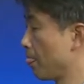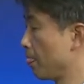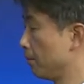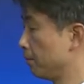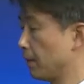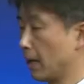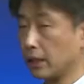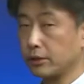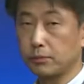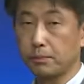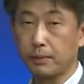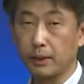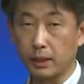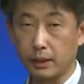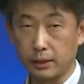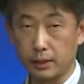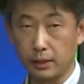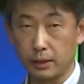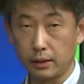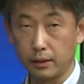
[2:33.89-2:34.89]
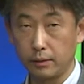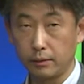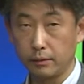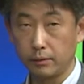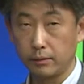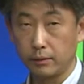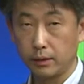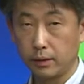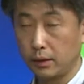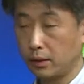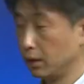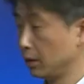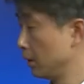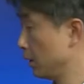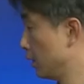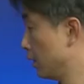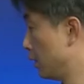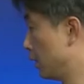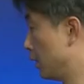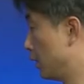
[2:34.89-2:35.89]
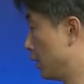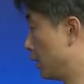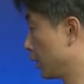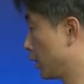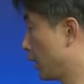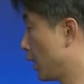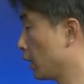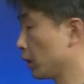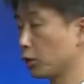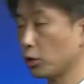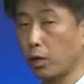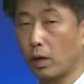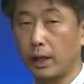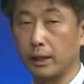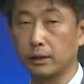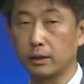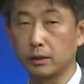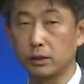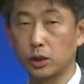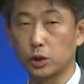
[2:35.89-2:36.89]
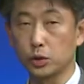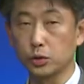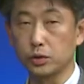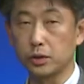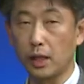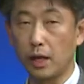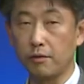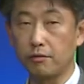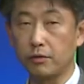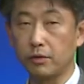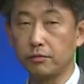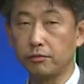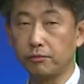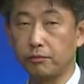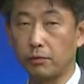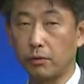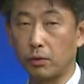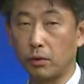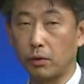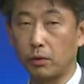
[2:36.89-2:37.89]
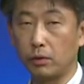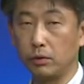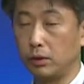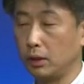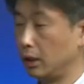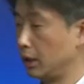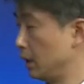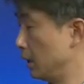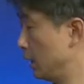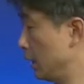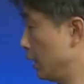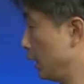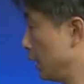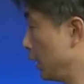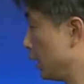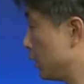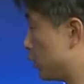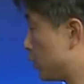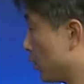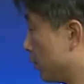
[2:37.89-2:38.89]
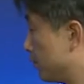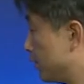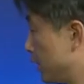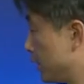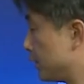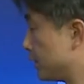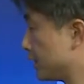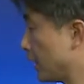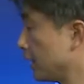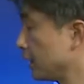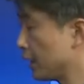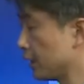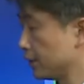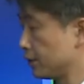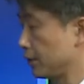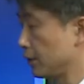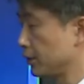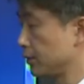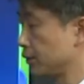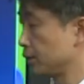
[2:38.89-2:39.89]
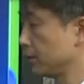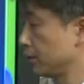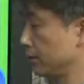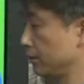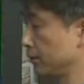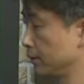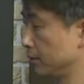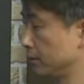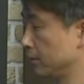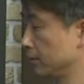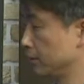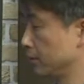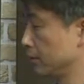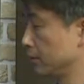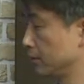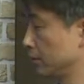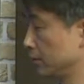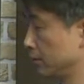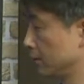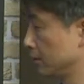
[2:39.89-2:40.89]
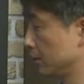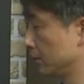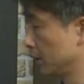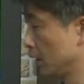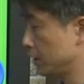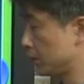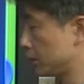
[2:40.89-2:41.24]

possibility, calculate the truth table for each of these sentences. It's